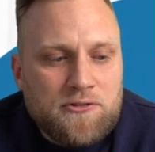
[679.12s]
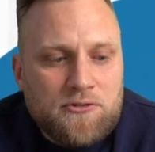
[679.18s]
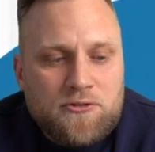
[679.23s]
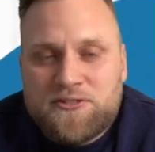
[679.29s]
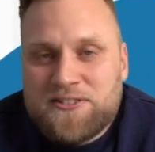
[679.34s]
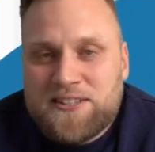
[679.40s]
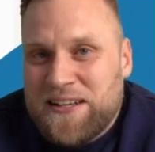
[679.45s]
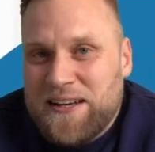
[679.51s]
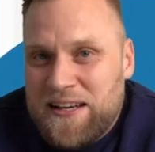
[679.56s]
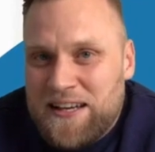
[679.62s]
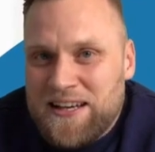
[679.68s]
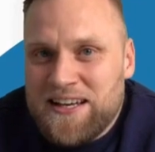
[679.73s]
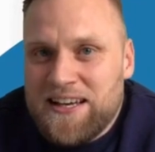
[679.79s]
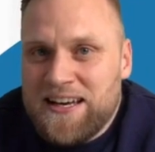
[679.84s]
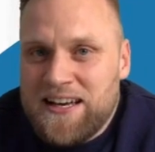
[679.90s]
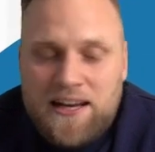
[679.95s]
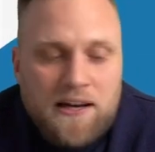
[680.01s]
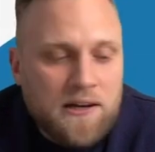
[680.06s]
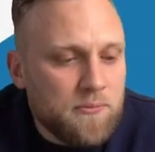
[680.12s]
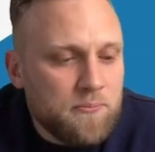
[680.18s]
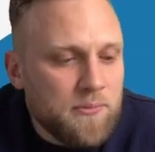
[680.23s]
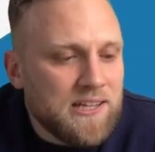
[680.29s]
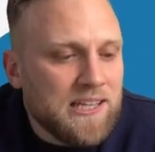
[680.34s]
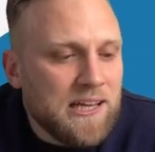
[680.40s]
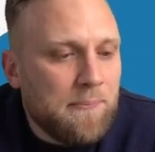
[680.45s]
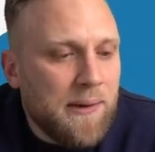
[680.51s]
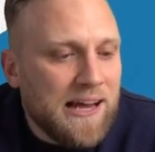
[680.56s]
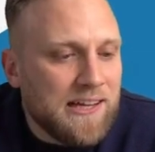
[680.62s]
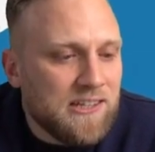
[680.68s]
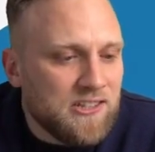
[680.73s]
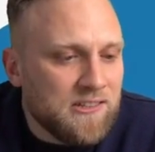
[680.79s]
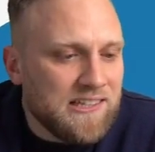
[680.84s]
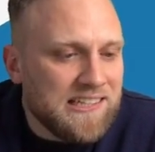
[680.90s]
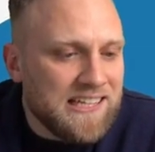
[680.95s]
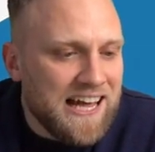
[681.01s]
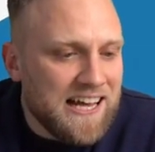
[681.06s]
to see we can manage
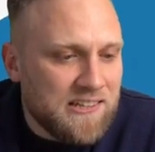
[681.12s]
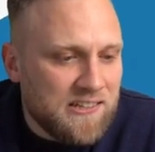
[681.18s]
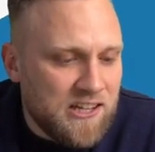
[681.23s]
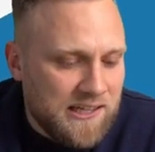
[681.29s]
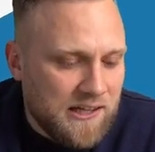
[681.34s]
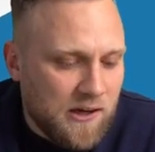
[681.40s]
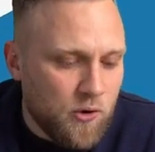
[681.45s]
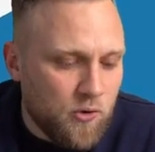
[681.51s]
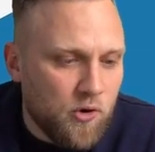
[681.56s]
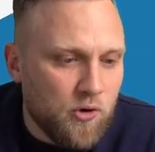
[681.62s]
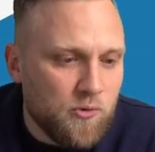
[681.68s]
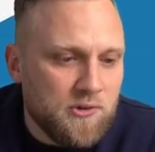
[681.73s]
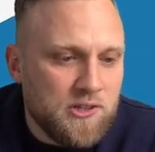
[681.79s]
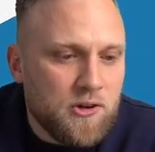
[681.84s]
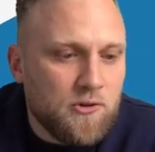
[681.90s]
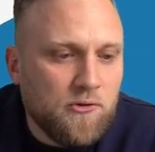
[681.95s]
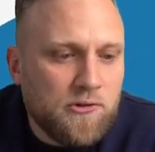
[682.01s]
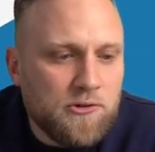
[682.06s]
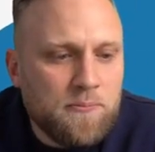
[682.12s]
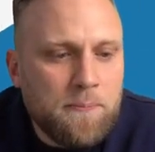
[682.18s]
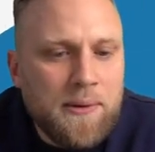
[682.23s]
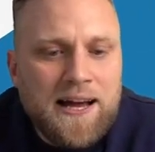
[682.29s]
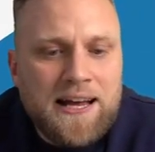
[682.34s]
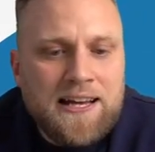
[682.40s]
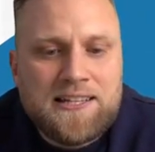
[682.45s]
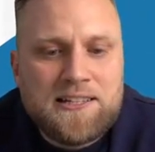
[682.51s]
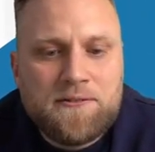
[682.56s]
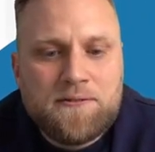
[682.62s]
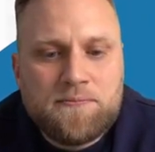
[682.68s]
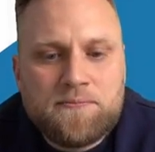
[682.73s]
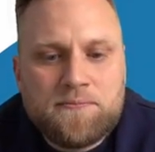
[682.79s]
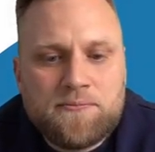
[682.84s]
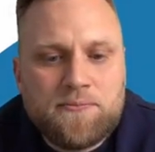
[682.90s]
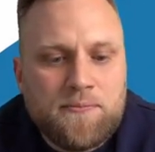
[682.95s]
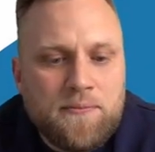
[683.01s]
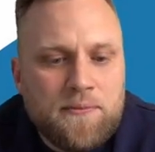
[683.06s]
the cash here, or we go to the bank,
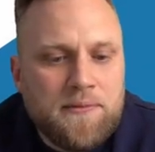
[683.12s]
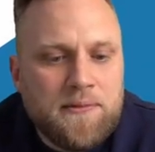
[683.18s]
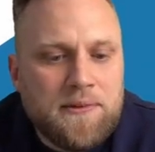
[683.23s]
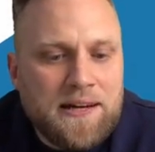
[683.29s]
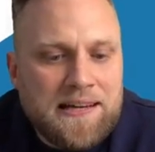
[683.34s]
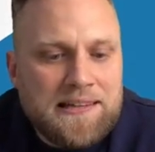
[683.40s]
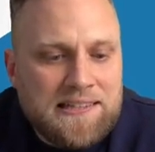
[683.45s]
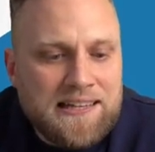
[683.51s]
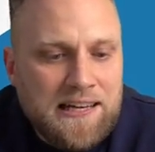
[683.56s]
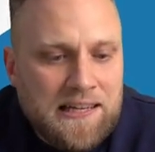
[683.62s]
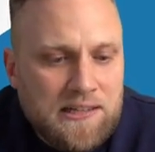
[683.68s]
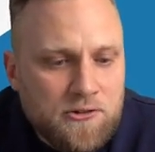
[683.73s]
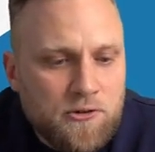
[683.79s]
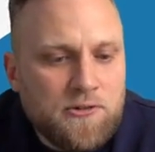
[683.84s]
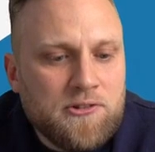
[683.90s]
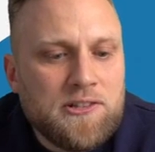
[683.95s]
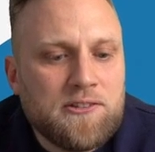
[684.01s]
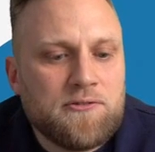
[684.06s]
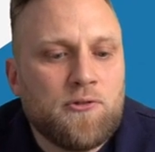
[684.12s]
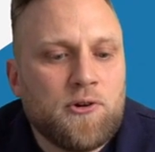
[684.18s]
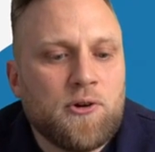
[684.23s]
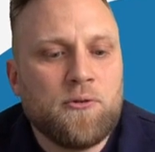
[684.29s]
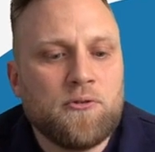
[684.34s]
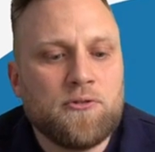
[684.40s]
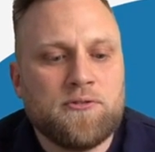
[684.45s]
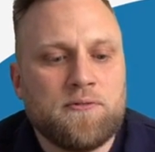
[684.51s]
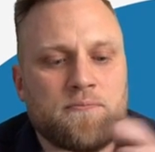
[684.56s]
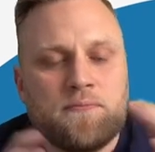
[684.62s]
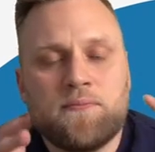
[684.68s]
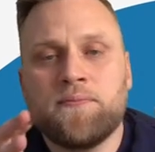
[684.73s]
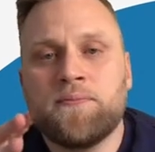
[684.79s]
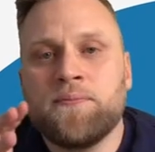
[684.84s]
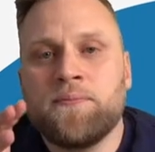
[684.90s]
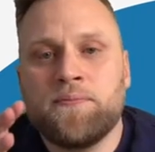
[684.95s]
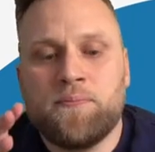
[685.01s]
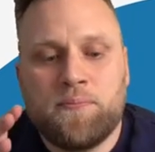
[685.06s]
and then it looks as follows.
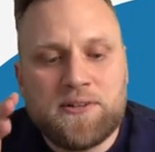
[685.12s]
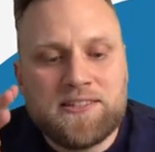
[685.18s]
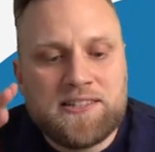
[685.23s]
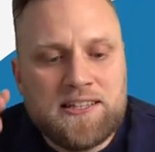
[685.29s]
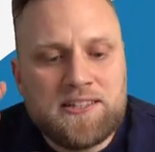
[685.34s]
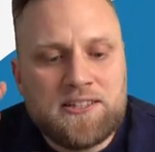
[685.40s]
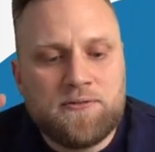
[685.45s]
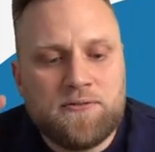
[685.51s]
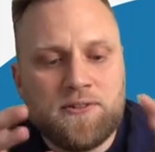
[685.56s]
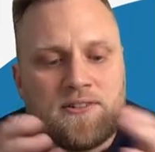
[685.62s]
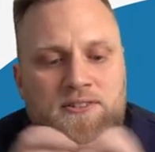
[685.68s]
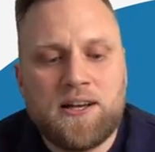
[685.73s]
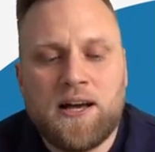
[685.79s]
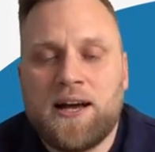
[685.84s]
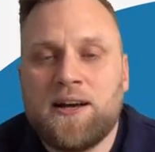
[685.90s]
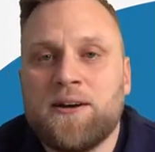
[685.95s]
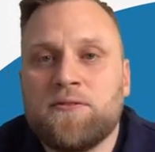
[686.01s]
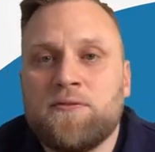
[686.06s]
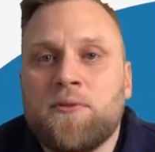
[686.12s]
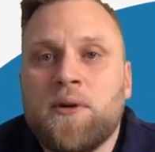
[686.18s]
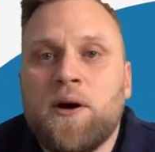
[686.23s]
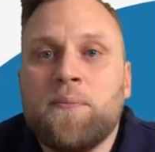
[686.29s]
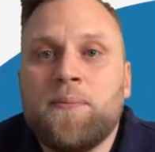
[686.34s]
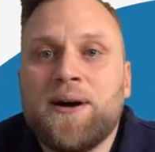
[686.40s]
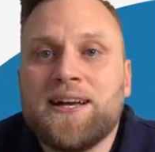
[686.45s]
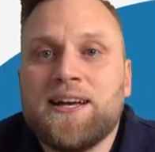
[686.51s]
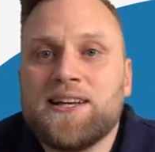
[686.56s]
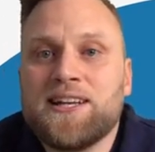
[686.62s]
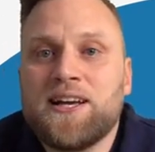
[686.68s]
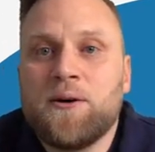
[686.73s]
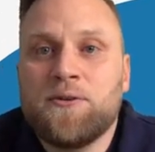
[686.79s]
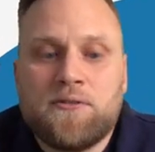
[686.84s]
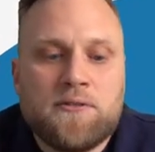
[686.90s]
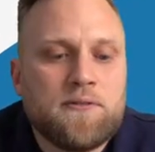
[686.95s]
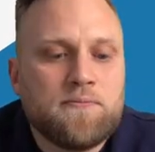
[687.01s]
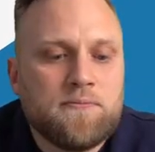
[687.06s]
We see different tiles for our bank
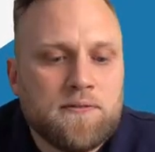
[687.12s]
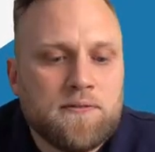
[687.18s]
account.